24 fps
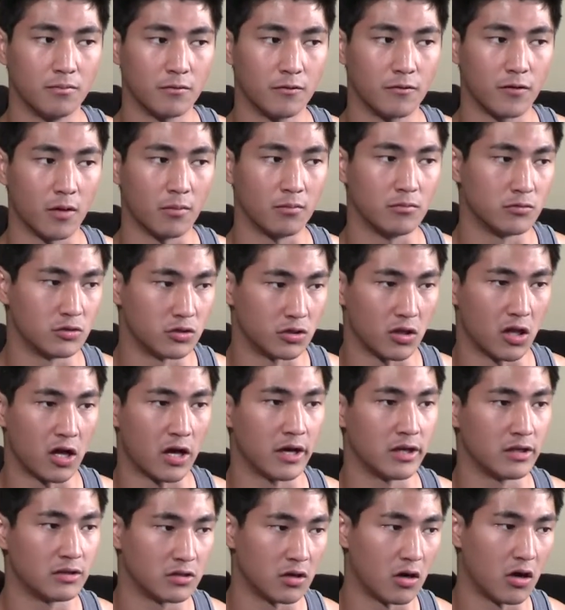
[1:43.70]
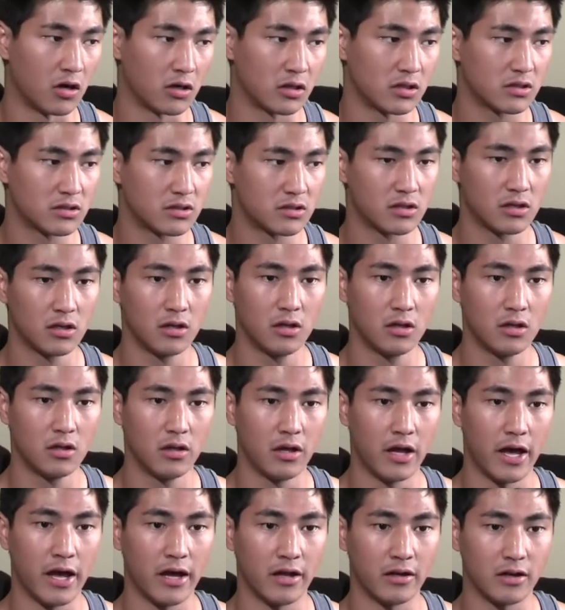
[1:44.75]
from July to August,
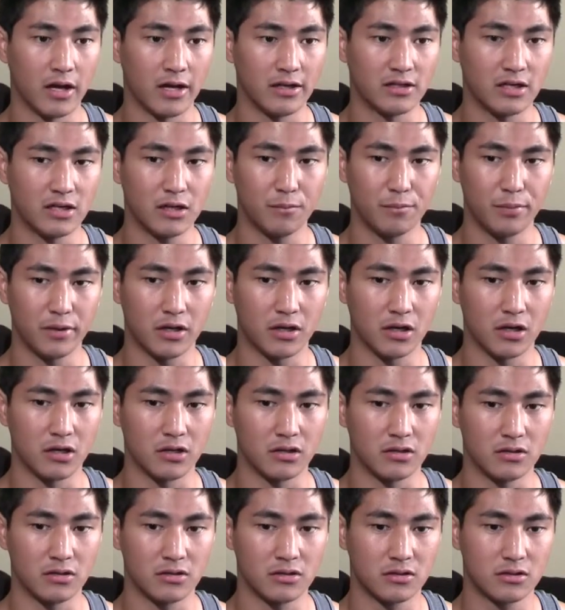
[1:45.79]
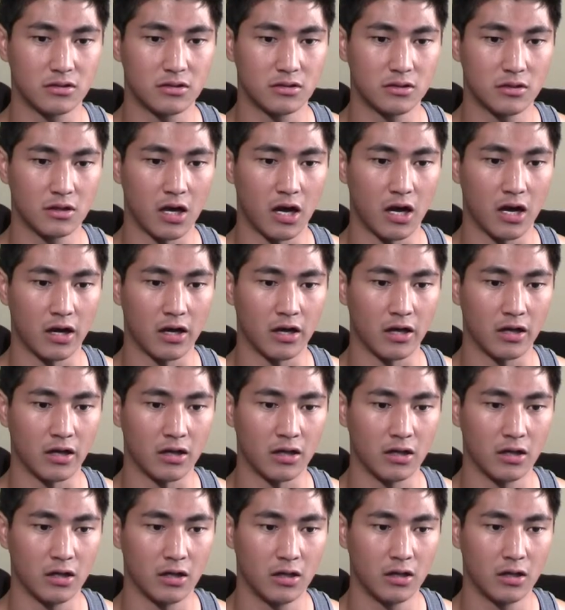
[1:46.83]
and I did it because
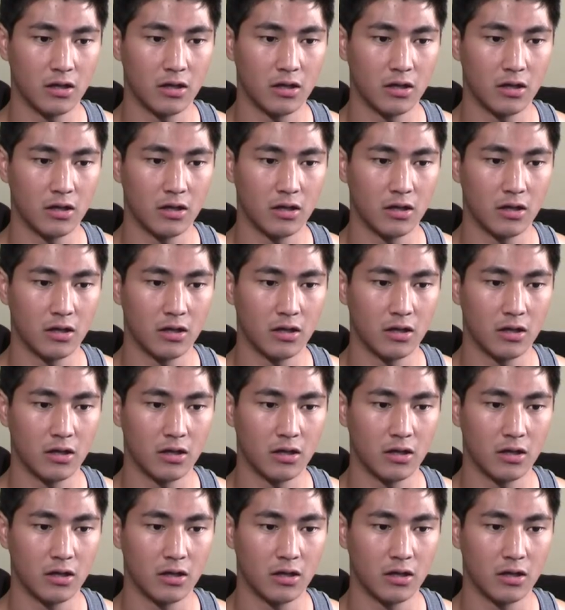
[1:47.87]
I've